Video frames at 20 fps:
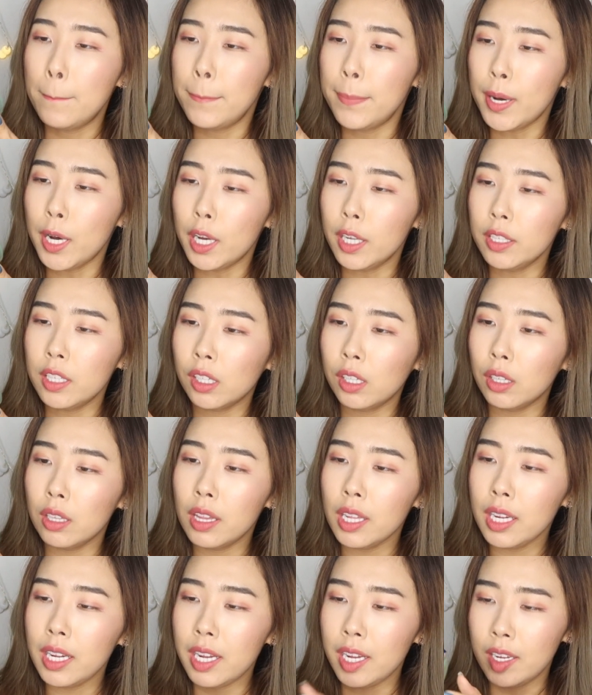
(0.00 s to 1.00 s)
but the good
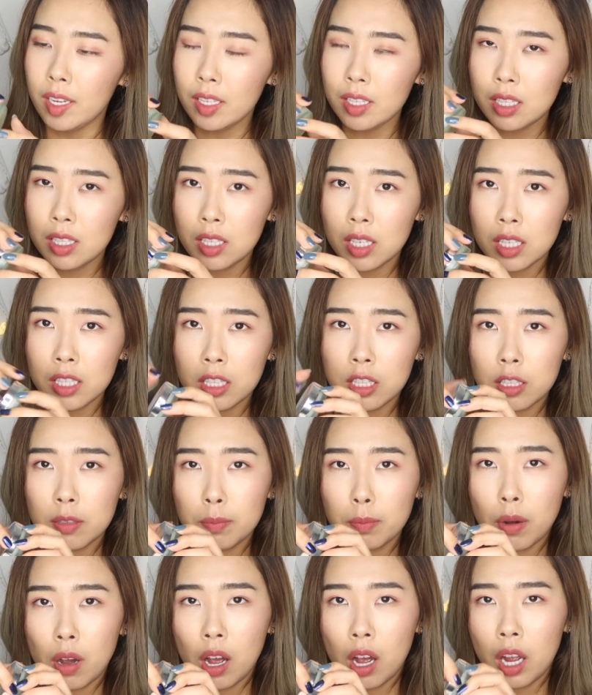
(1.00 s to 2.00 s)
thing is this
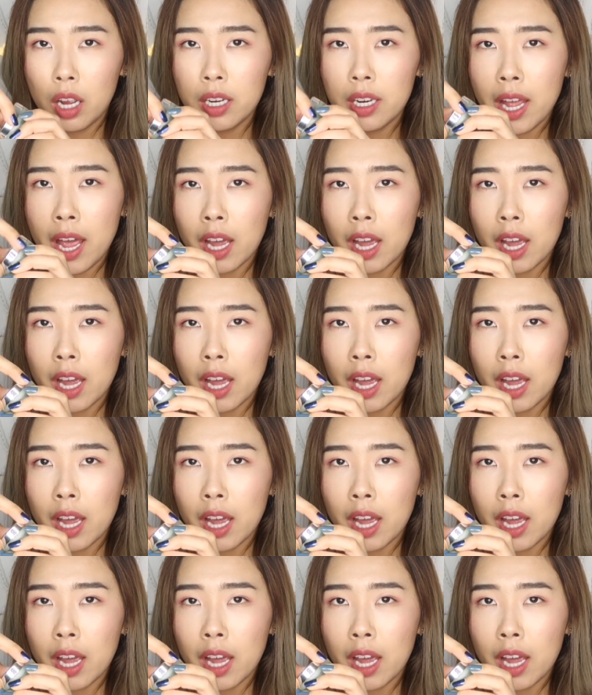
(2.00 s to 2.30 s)
pot